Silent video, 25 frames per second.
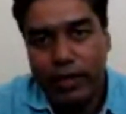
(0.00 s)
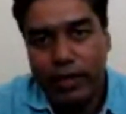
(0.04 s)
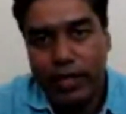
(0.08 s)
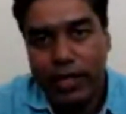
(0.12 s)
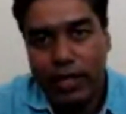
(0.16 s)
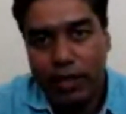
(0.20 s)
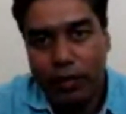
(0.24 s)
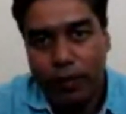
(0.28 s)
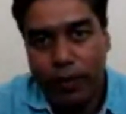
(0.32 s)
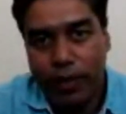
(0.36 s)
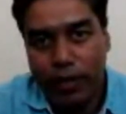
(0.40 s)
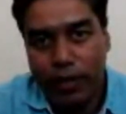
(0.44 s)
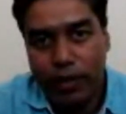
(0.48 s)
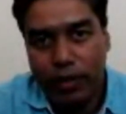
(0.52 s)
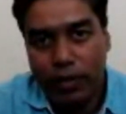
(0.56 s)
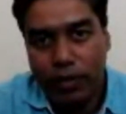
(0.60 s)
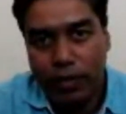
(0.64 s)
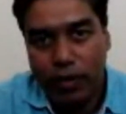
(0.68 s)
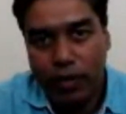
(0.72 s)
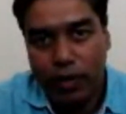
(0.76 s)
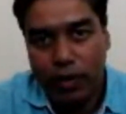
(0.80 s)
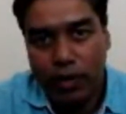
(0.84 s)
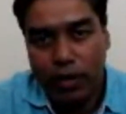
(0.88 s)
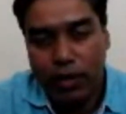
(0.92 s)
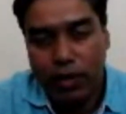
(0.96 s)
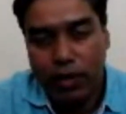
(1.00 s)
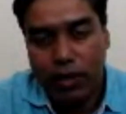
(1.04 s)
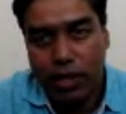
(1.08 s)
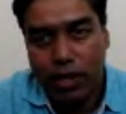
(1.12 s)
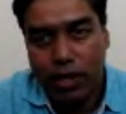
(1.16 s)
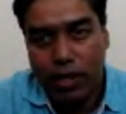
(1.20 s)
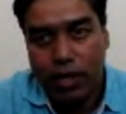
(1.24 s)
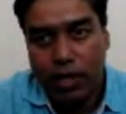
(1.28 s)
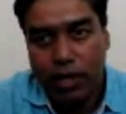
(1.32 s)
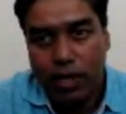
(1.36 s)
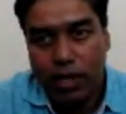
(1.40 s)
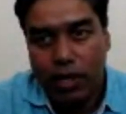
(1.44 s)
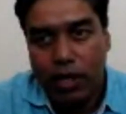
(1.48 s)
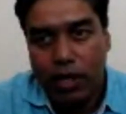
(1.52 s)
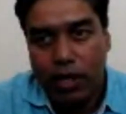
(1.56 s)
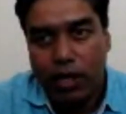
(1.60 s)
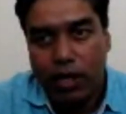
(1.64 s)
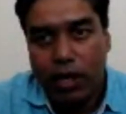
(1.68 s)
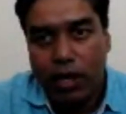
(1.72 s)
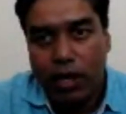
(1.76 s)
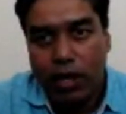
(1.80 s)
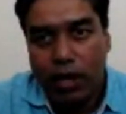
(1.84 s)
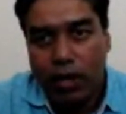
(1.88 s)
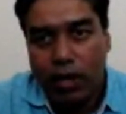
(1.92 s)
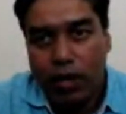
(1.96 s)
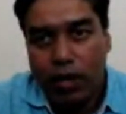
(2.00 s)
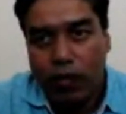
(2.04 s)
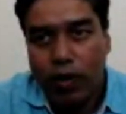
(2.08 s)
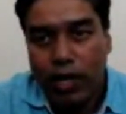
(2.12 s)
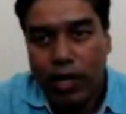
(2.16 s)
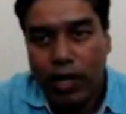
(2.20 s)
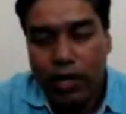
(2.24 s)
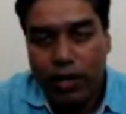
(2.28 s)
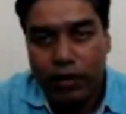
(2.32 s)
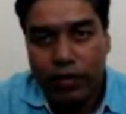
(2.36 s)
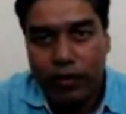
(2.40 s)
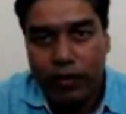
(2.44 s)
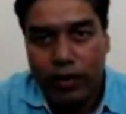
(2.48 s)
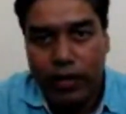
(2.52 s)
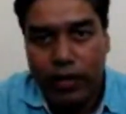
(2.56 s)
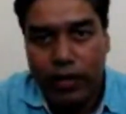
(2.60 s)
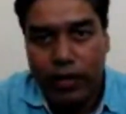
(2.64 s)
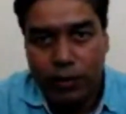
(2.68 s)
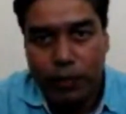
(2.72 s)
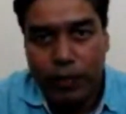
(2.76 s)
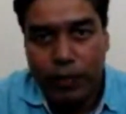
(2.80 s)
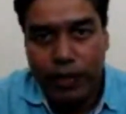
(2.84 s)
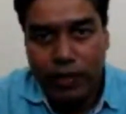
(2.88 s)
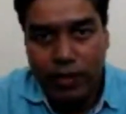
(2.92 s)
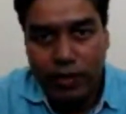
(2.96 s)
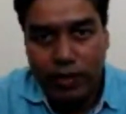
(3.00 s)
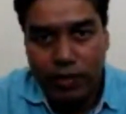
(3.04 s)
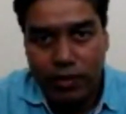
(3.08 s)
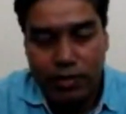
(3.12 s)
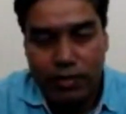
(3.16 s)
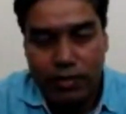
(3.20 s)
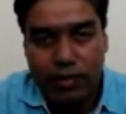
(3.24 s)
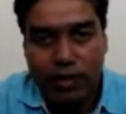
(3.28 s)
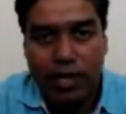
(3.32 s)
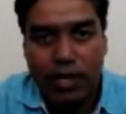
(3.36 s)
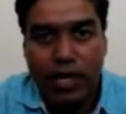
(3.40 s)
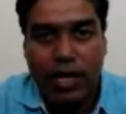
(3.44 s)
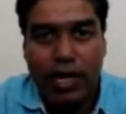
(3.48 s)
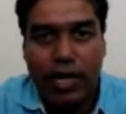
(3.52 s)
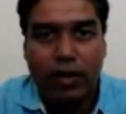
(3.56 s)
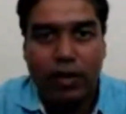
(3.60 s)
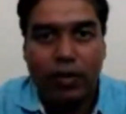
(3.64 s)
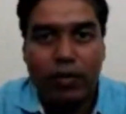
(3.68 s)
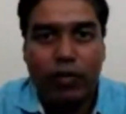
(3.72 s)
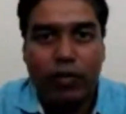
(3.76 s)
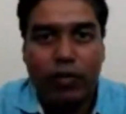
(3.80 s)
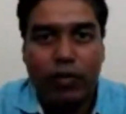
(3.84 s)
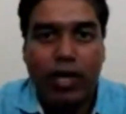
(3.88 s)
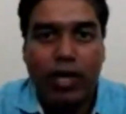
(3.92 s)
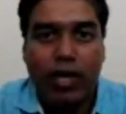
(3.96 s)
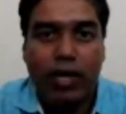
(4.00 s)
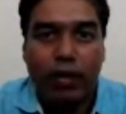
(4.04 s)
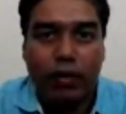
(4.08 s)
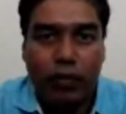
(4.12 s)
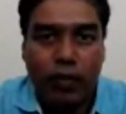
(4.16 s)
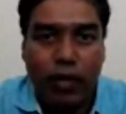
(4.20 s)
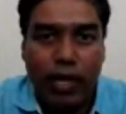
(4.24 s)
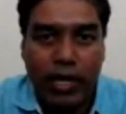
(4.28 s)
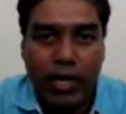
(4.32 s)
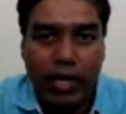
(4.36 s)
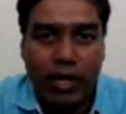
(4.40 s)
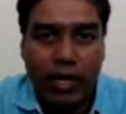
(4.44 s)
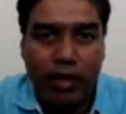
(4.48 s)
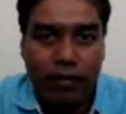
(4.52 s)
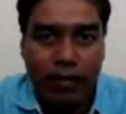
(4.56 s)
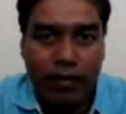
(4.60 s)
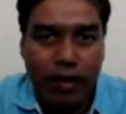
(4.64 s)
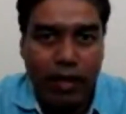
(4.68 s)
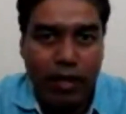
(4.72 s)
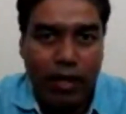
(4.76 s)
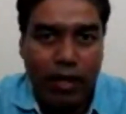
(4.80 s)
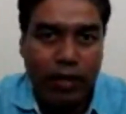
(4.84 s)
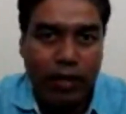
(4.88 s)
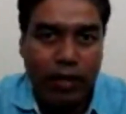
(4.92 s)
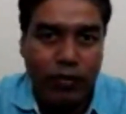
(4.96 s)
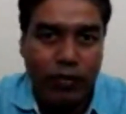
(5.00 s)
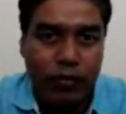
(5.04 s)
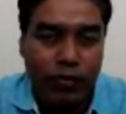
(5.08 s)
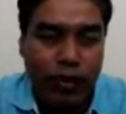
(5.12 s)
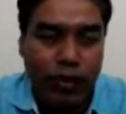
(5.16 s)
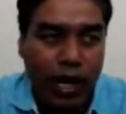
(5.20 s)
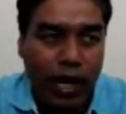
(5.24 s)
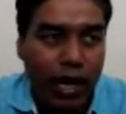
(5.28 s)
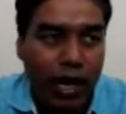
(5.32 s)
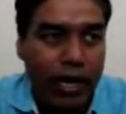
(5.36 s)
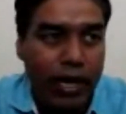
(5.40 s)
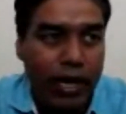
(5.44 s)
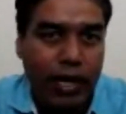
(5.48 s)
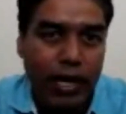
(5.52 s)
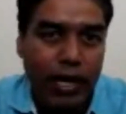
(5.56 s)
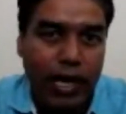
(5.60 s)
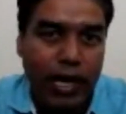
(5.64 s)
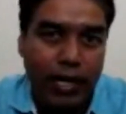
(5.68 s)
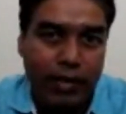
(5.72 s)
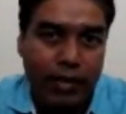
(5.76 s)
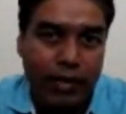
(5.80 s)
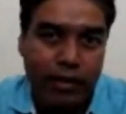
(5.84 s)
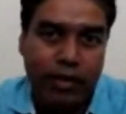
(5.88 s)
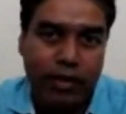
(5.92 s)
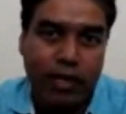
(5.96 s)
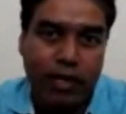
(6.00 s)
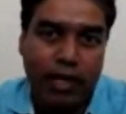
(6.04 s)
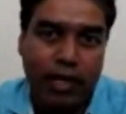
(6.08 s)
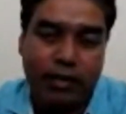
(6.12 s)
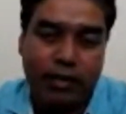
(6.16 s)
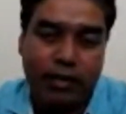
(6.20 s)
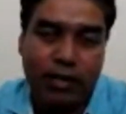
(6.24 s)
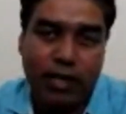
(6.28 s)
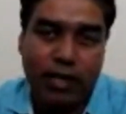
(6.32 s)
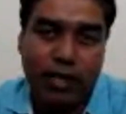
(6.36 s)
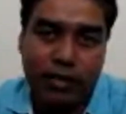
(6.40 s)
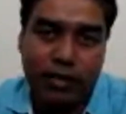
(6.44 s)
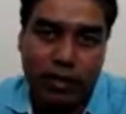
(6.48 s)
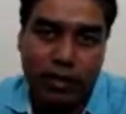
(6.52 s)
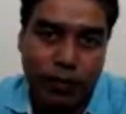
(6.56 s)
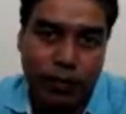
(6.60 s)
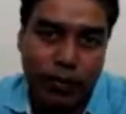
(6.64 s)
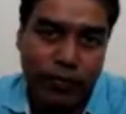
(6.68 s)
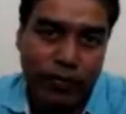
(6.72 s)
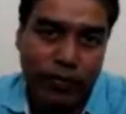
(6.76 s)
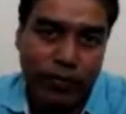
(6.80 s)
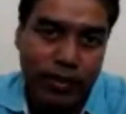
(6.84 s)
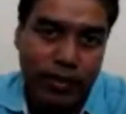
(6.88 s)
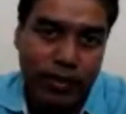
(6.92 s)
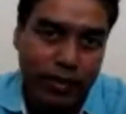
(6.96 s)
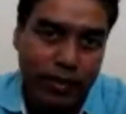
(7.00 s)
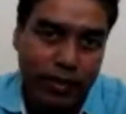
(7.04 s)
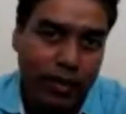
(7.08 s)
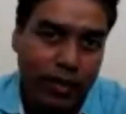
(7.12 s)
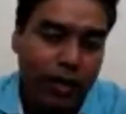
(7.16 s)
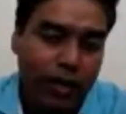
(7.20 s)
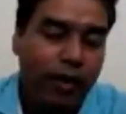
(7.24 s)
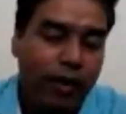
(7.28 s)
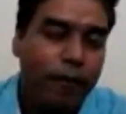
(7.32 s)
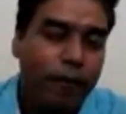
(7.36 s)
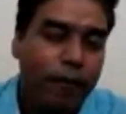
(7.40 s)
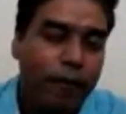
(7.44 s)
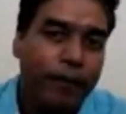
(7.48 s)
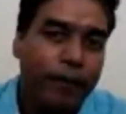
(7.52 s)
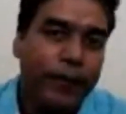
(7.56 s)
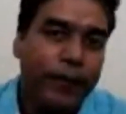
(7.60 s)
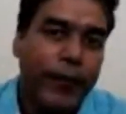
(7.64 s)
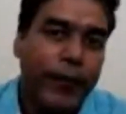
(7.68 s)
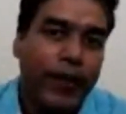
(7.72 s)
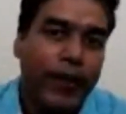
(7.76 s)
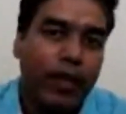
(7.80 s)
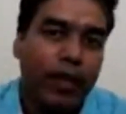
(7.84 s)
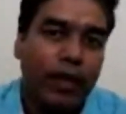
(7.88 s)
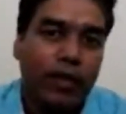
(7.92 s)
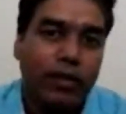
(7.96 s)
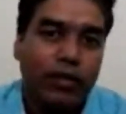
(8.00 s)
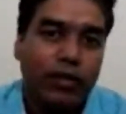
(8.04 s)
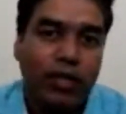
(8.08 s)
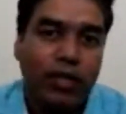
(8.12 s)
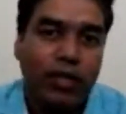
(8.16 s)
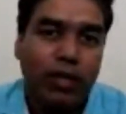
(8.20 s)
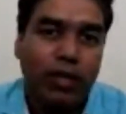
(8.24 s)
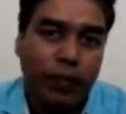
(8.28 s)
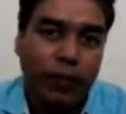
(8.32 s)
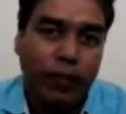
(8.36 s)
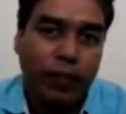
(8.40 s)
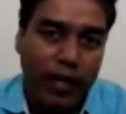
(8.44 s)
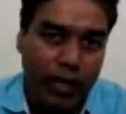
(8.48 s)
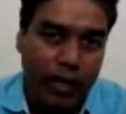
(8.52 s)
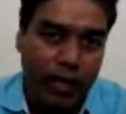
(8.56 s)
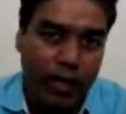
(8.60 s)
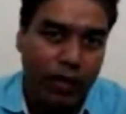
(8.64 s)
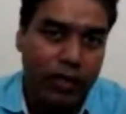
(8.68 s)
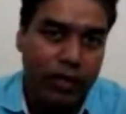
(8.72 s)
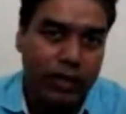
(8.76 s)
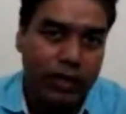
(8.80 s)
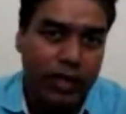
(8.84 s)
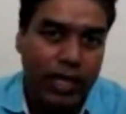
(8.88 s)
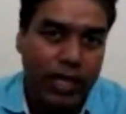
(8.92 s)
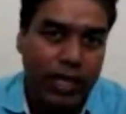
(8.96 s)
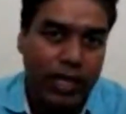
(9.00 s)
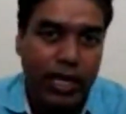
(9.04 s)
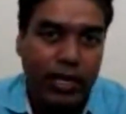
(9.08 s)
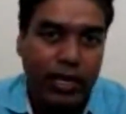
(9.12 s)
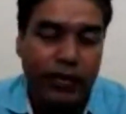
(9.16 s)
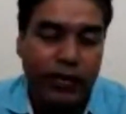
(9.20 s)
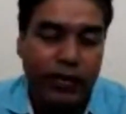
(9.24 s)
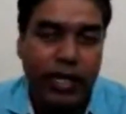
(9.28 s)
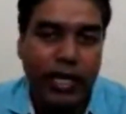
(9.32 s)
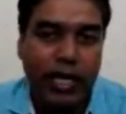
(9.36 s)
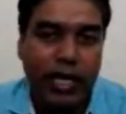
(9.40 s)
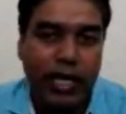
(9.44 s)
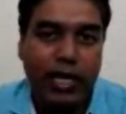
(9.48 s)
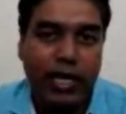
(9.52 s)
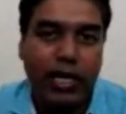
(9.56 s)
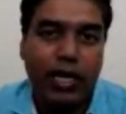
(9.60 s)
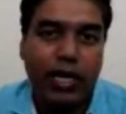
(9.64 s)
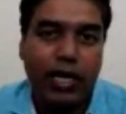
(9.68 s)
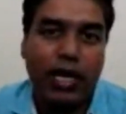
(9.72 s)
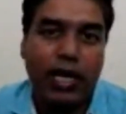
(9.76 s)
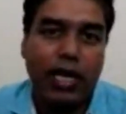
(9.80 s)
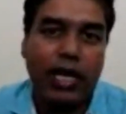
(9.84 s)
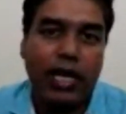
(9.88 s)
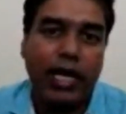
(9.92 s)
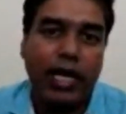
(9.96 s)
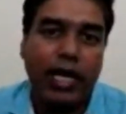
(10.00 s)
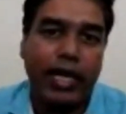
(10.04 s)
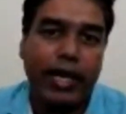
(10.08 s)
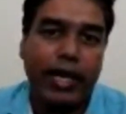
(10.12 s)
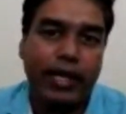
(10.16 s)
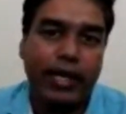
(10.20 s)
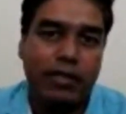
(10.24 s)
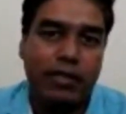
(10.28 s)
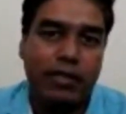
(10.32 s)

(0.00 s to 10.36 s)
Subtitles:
what your experience is and at what level you are as a professional. So depending on that, you can register for any of these